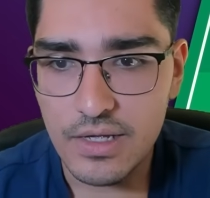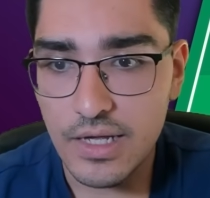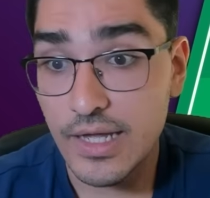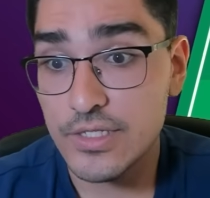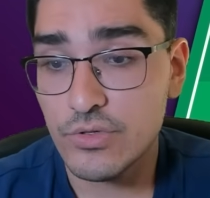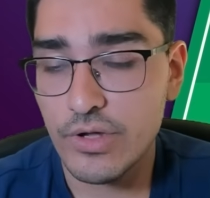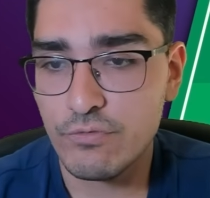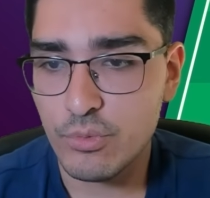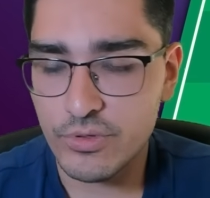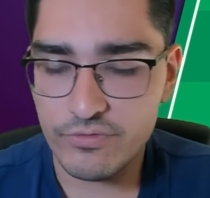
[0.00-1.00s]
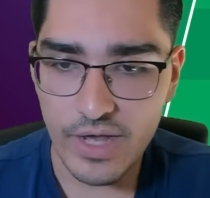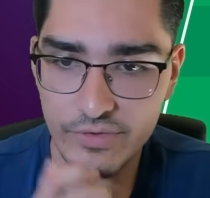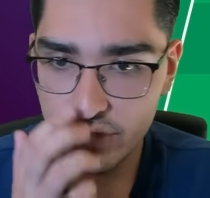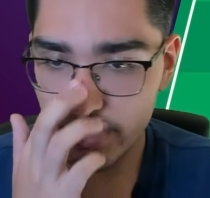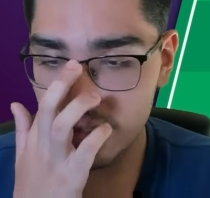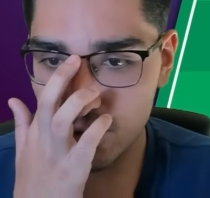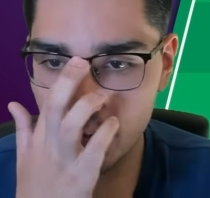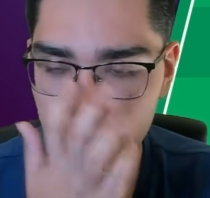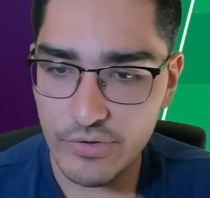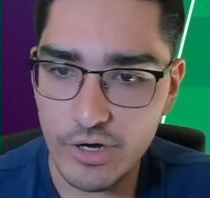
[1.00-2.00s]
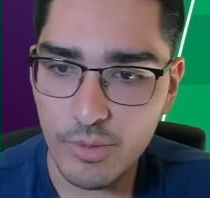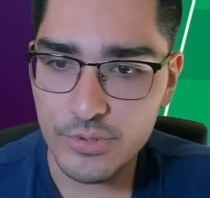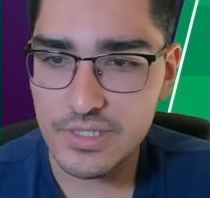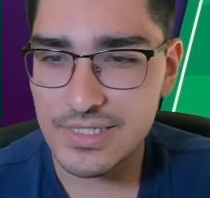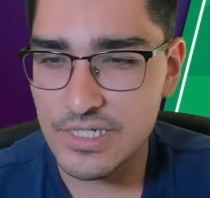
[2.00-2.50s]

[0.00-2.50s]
And so at 4.5, I don't think there's too many great options.